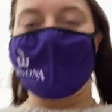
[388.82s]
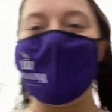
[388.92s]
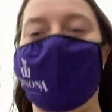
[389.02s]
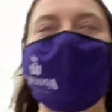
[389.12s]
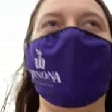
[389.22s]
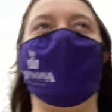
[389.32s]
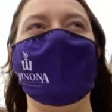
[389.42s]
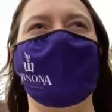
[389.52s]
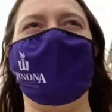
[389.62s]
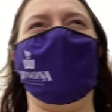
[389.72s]
Okay
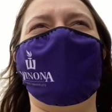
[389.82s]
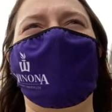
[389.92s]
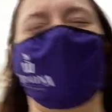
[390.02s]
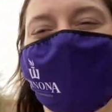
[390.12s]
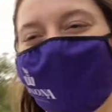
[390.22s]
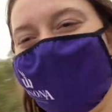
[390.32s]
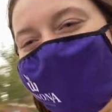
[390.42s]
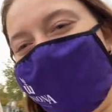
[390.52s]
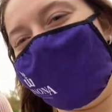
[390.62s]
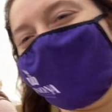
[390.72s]
guys, we're
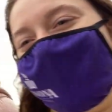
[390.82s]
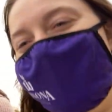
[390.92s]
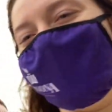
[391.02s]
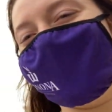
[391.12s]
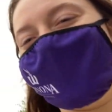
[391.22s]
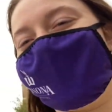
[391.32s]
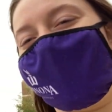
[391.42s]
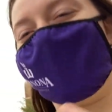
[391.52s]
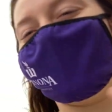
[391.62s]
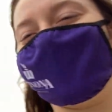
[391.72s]
currently getting food. This is
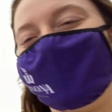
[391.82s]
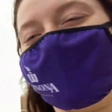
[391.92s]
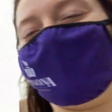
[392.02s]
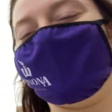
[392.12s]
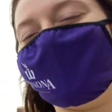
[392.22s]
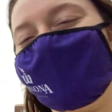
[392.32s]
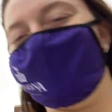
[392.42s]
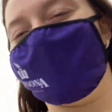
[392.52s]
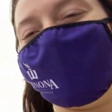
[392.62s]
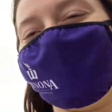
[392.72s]
Anna, she's my future roommate.